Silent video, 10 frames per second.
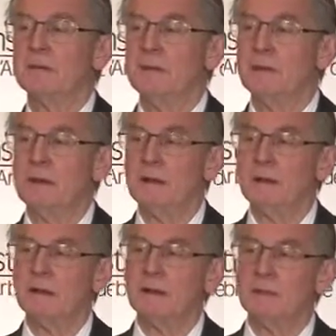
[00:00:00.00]
the
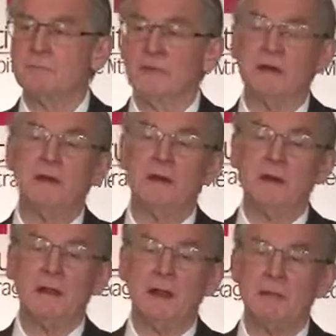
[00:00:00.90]

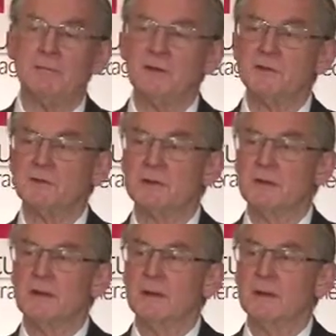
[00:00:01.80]
validity of this